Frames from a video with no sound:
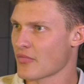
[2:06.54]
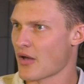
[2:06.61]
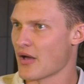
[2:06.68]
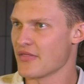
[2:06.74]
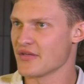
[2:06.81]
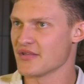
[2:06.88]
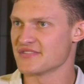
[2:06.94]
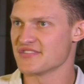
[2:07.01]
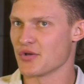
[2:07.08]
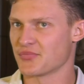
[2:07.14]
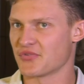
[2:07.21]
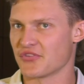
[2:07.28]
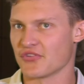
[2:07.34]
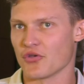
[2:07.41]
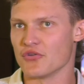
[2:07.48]
I think it's
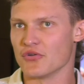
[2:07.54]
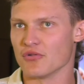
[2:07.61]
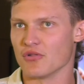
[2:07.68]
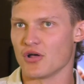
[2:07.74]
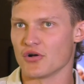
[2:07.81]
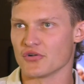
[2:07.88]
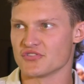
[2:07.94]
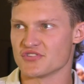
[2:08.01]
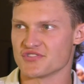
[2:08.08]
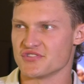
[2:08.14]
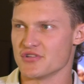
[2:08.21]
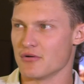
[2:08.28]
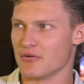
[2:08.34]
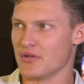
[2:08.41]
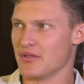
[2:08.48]
helped us all year long
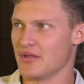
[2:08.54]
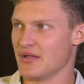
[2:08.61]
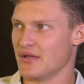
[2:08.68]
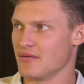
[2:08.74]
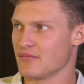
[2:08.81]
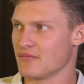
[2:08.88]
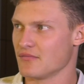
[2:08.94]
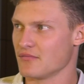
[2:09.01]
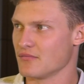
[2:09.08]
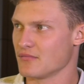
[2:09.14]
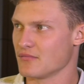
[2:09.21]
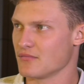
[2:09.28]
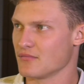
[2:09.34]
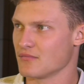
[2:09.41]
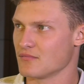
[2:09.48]
just knowing that
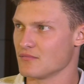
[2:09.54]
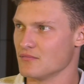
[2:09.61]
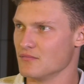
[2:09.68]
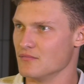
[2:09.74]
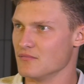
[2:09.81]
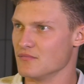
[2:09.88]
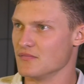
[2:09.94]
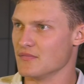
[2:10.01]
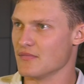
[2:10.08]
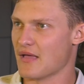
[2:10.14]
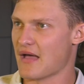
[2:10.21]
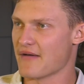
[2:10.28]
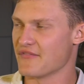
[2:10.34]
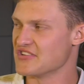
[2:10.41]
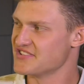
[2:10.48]

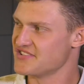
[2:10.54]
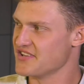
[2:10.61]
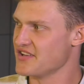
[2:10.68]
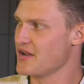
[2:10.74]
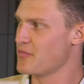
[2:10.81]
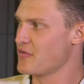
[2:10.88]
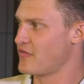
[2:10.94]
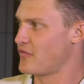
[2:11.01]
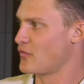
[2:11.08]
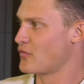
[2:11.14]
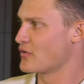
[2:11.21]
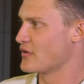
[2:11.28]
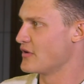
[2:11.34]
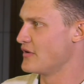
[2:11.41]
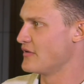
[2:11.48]
having seen it
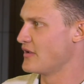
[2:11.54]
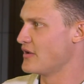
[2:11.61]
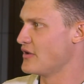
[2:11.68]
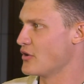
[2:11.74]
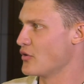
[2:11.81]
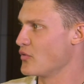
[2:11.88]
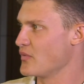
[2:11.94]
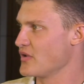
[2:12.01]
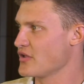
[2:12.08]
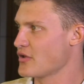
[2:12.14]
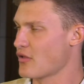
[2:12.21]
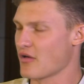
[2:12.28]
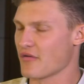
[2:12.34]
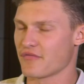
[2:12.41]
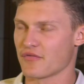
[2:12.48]
before and, and knowing we can
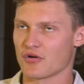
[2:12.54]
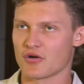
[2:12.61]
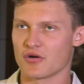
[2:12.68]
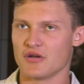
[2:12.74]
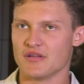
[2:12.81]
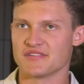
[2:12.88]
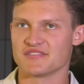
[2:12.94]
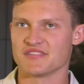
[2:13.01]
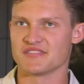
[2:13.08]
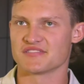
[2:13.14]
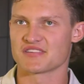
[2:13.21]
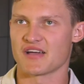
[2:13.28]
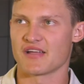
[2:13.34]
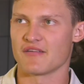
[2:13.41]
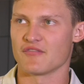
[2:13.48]
go that far, it's
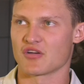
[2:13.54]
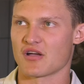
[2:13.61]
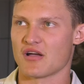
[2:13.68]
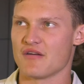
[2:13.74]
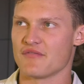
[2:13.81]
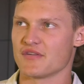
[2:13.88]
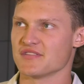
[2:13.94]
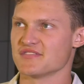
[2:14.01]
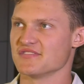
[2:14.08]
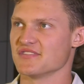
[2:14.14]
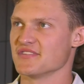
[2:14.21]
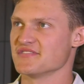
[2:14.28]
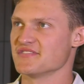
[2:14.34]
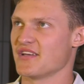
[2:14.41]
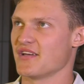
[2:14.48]
it's kind of a confidence
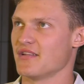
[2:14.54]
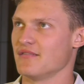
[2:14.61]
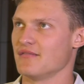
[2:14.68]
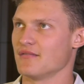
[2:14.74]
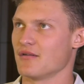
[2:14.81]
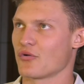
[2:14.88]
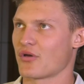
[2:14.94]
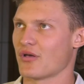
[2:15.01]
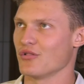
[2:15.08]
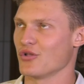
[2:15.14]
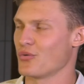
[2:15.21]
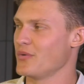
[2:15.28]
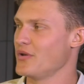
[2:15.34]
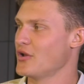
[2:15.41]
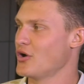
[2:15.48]
thing. Saying, okay,
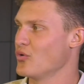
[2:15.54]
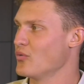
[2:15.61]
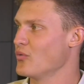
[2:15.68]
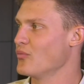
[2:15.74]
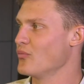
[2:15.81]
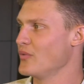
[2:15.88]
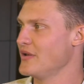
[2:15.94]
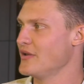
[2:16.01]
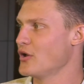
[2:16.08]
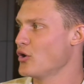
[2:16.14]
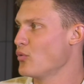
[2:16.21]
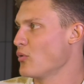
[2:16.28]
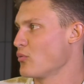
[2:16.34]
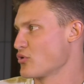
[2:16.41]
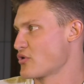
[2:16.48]
look, we know we
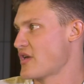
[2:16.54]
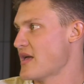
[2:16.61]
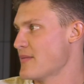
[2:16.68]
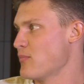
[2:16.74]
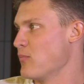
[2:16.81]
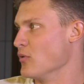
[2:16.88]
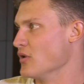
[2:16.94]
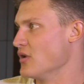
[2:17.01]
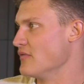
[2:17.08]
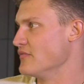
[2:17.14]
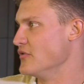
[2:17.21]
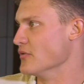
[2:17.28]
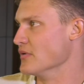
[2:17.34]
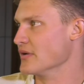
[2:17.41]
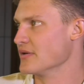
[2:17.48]
know what we're capable
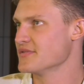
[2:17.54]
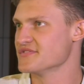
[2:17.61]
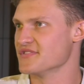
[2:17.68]
of doing.